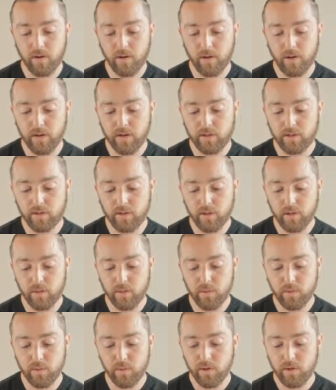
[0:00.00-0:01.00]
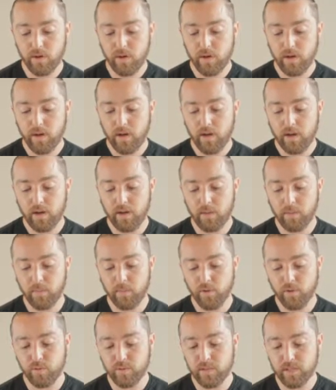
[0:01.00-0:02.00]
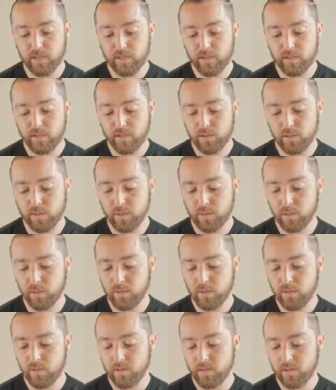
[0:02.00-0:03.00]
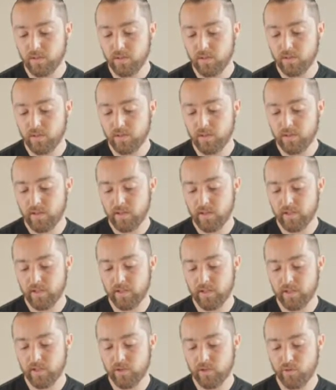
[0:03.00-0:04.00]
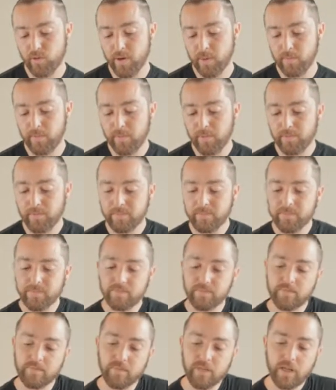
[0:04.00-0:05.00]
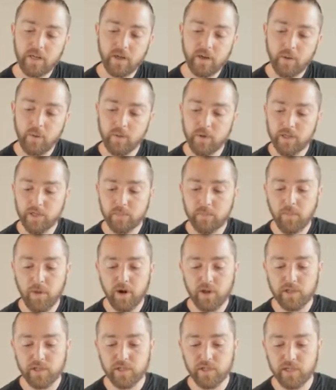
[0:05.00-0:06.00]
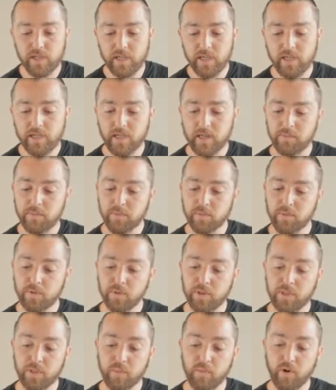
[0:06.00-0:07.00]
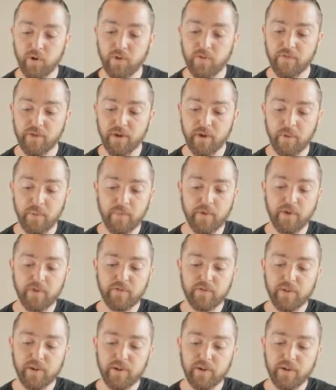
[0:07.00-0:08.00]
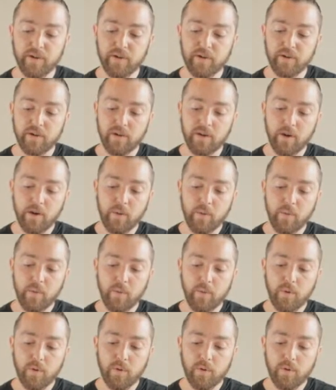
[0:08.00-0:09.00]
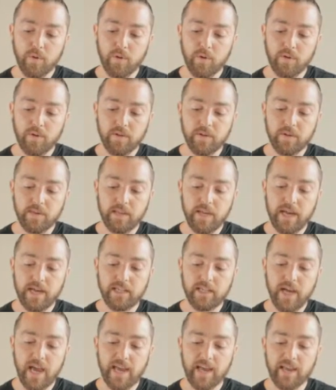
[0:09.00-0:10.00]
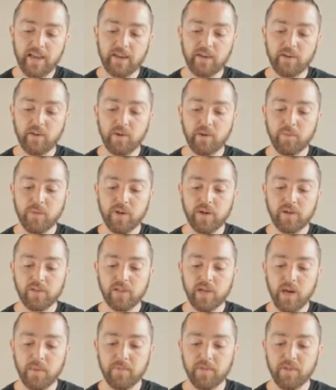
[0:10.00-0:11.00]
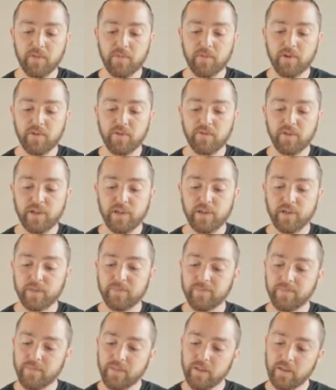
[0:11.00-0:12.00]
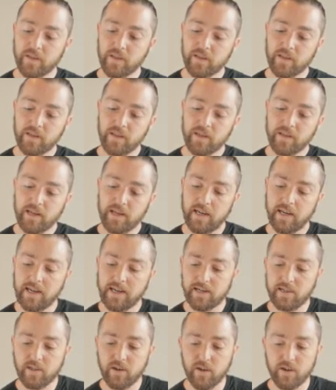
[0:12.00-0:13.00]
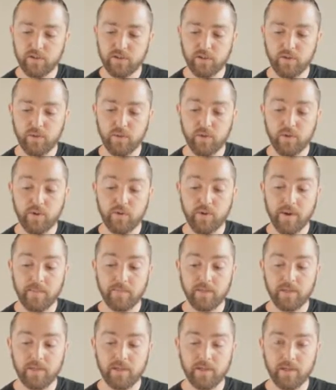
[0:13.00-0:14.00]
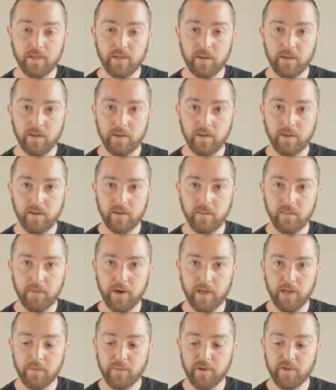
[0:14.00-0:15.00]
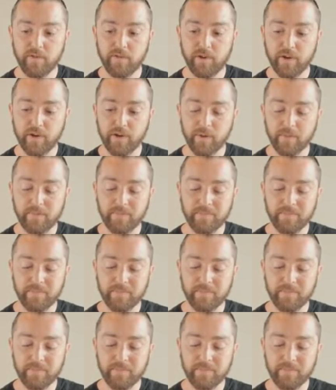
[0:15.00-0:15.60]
like so, and get pulled into this grip, where it's partially clipped between the pointer finger and middle finger, the edge hanging a little bit on top of the middle finger, and also gripped by the middle finger.